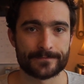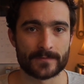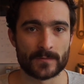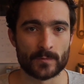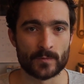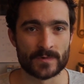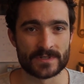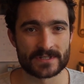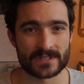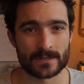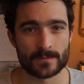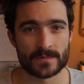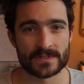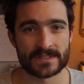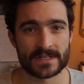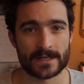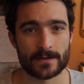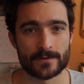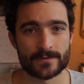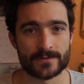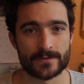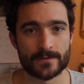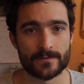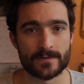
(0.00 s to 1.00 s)
When someone
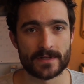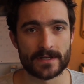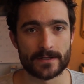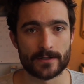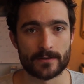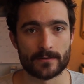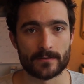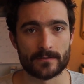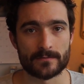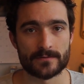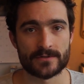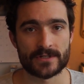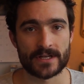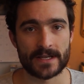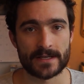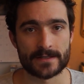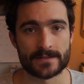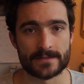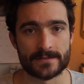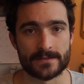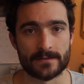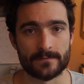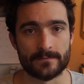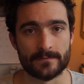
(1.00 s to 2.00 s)
tells you that your
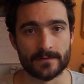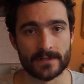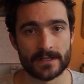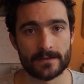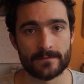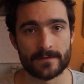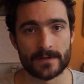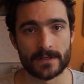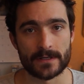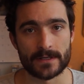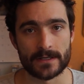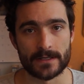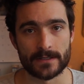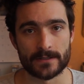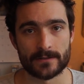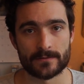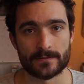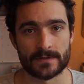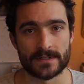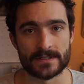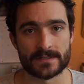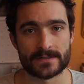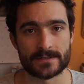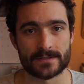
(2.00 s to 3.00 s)
chances of living
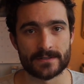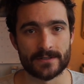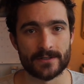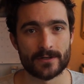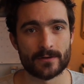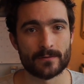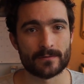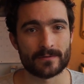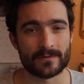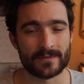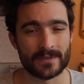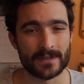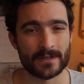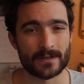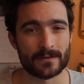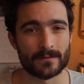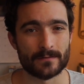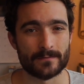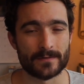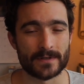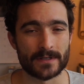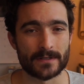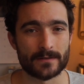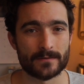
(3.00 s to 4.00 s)
increase, you don't think
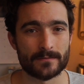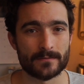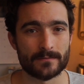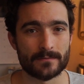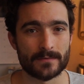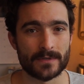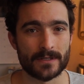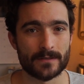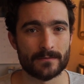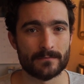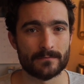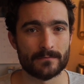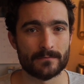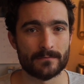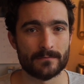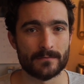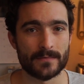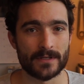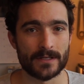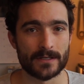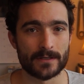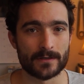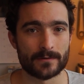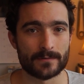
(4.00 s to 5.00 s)
of it
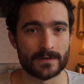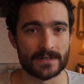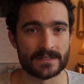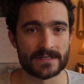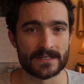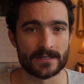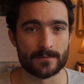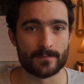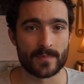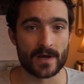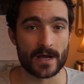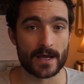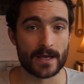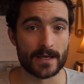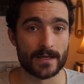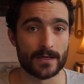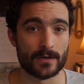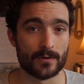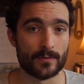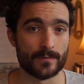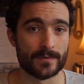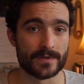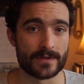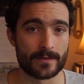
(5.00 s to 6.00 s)
increasing by
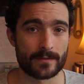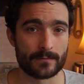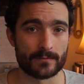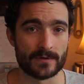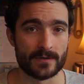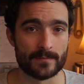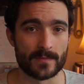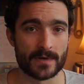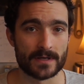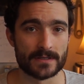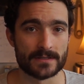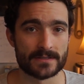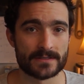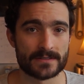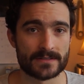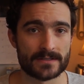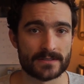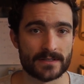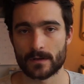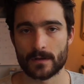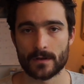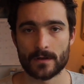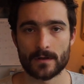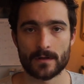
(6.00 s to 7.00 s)
only 3
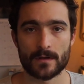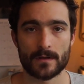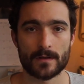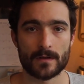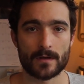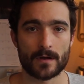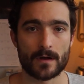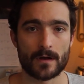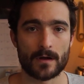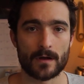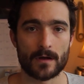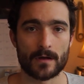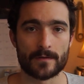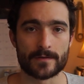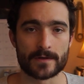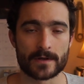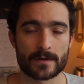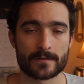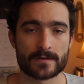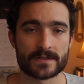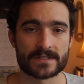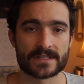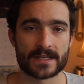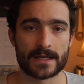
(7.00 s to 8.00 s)
months. On the
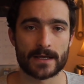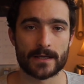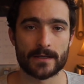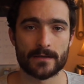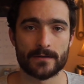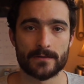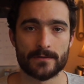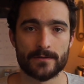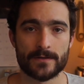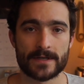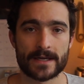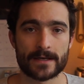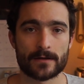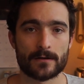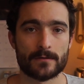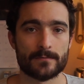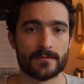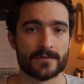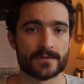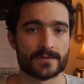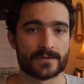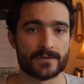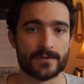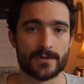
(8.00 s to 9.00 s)
other side, you get
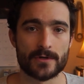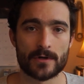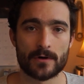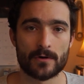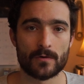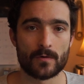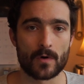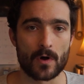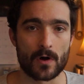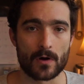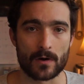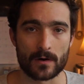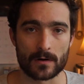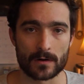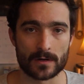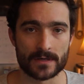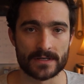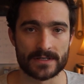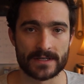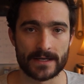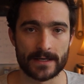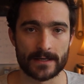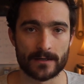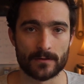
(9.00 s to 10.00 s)
almost no
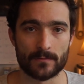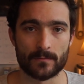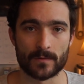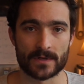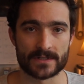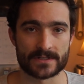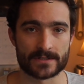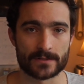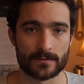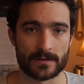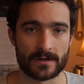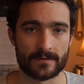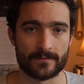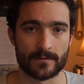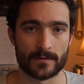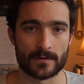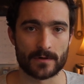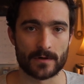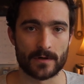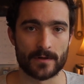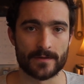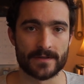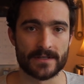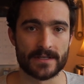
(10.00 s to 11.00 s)
hard data whatsoever
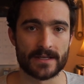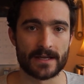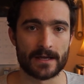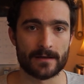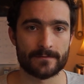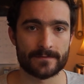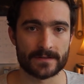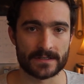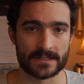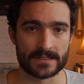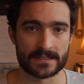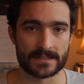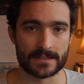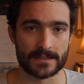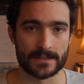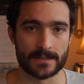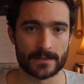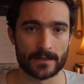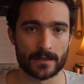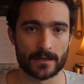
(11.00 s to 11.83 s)
on the efficacy